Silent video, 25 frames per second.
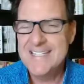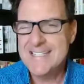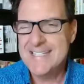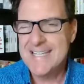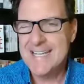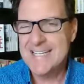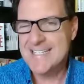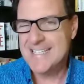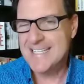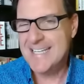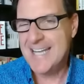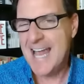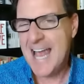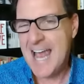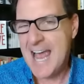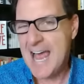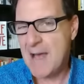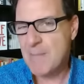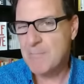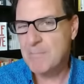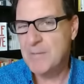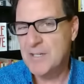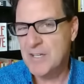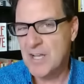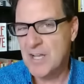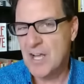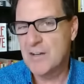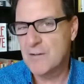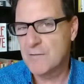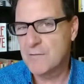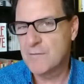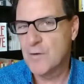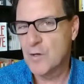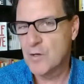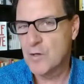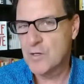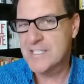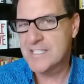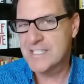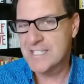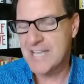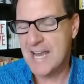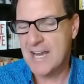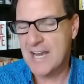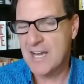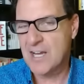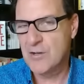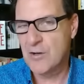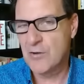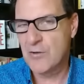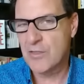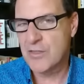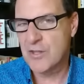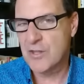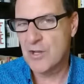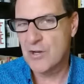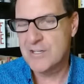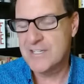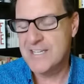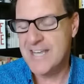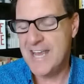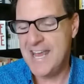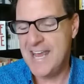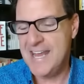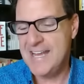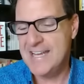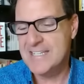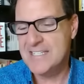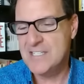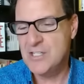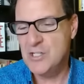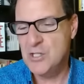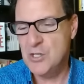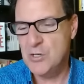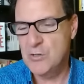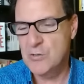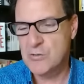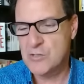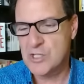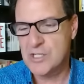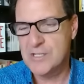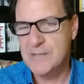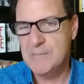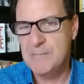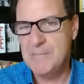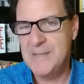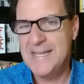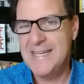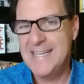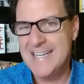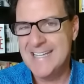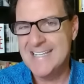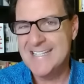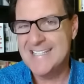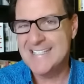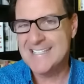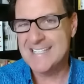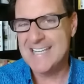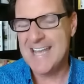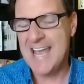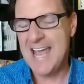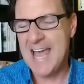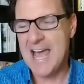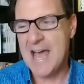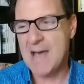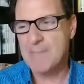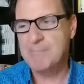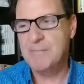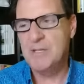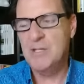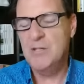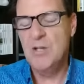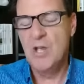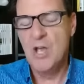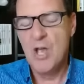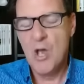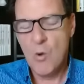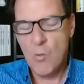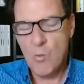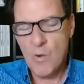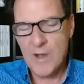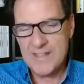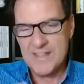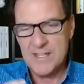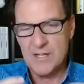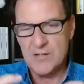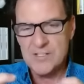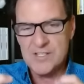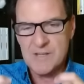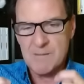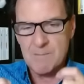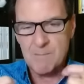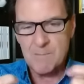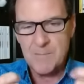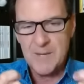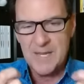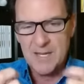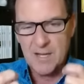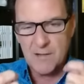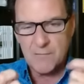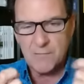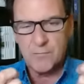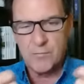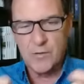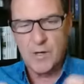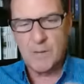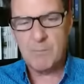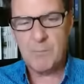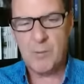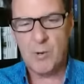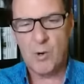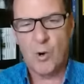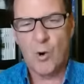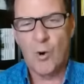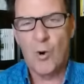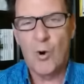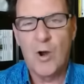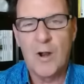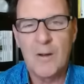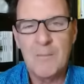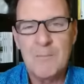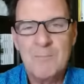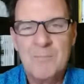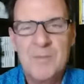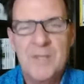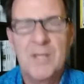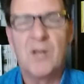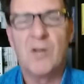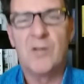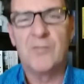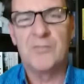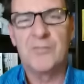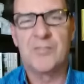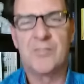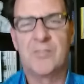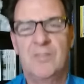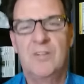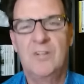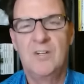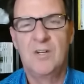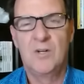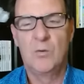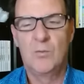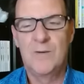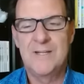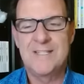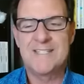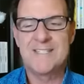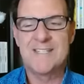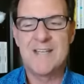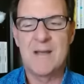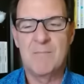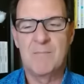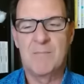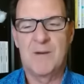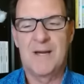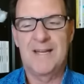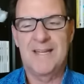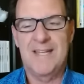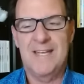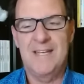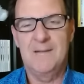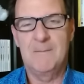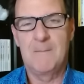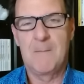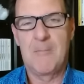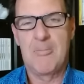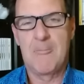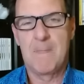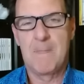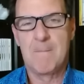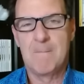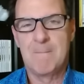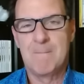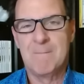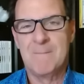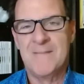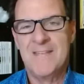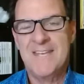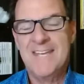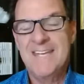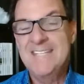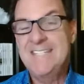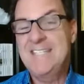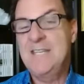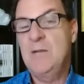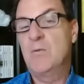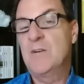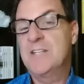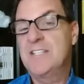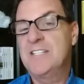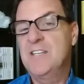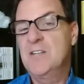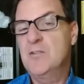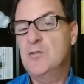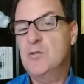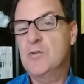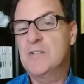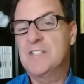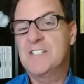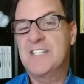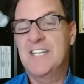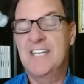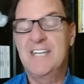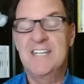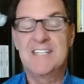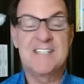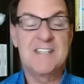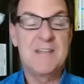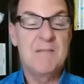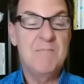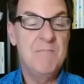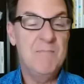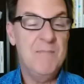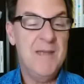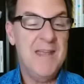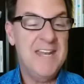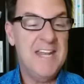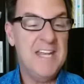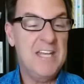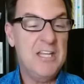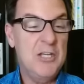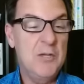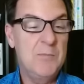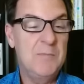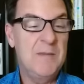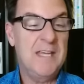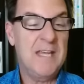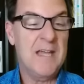this doesn't happen on a first, second, or third date. It usually begins to happen when there's a bit of rapport built with somebody. See, what's interesting is the minute you